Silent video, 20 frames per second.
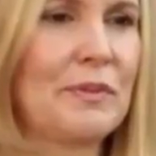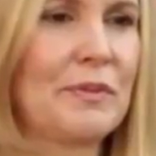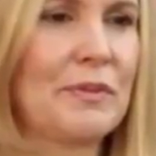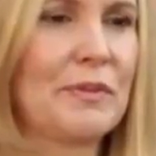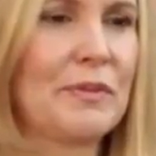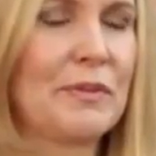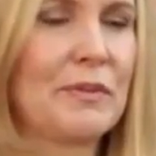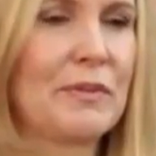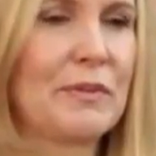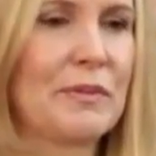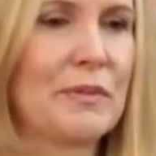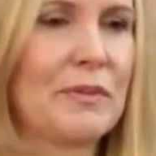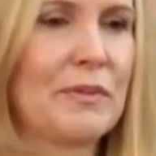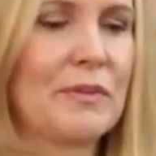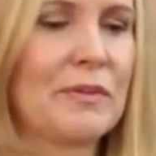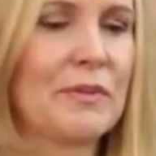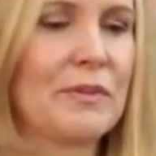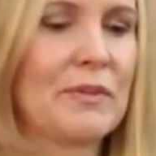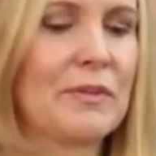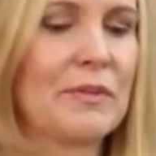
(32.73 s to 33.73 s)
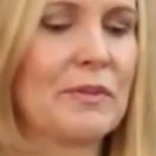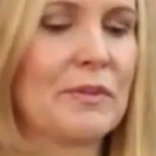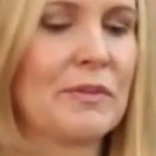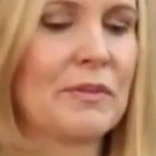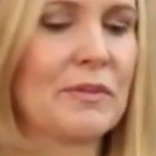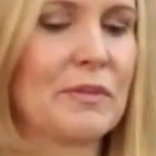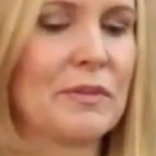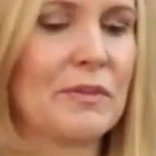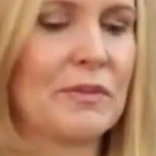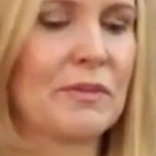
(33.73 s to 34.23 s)

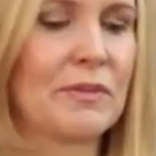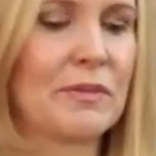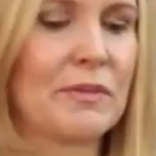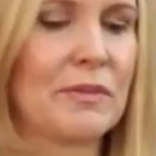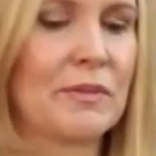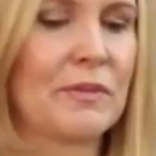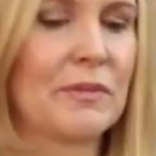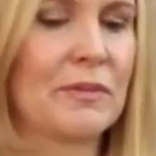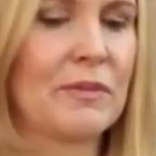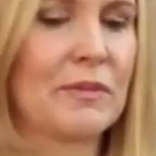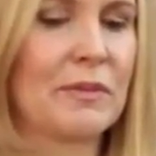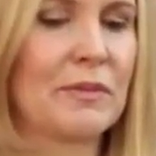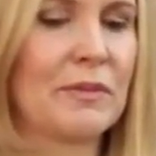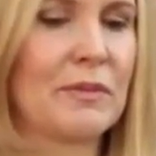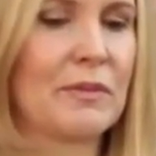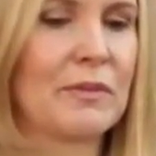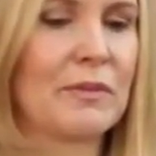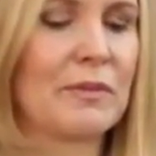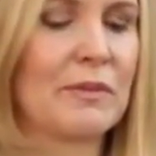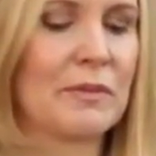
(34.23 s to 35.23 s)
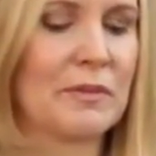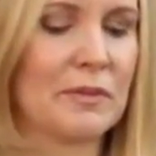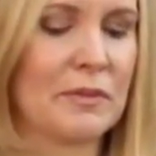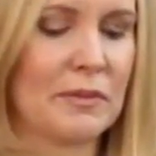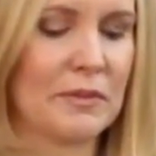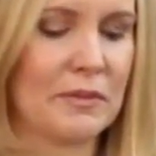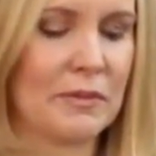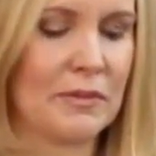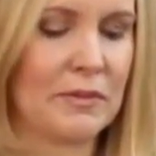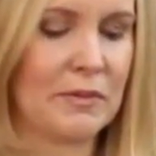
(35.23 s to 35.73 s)

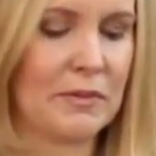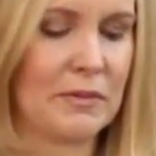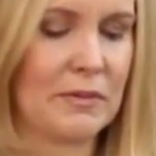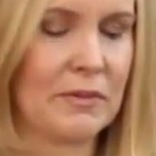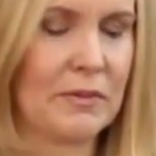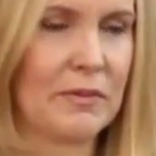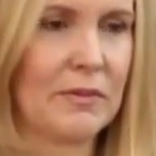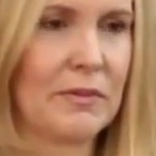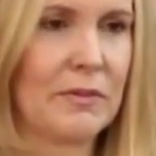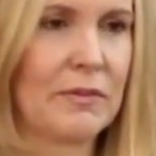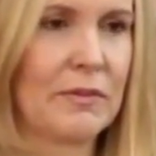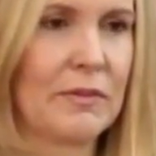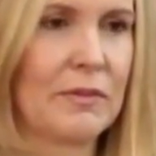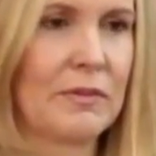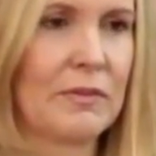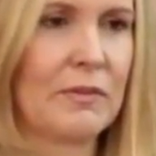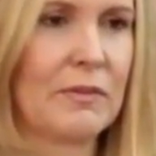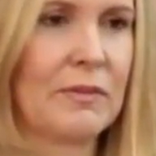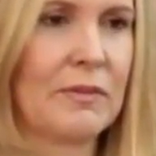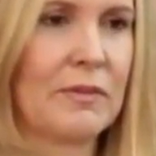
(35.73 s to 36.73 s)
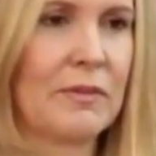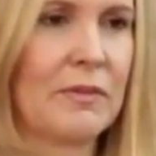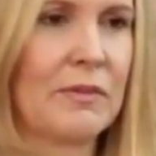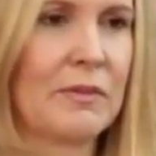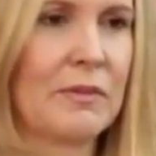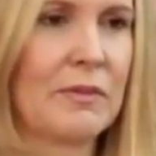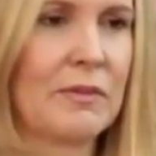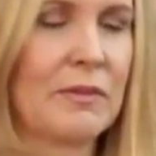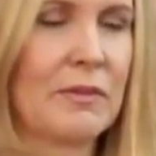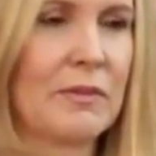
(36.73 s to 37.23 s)

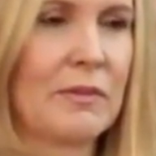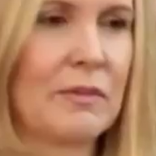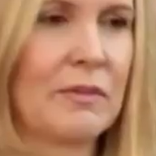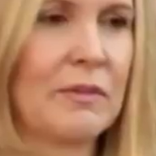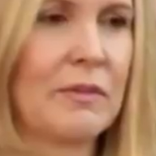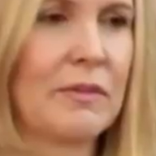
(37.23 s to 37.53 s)
No words are spoken by the person on screen.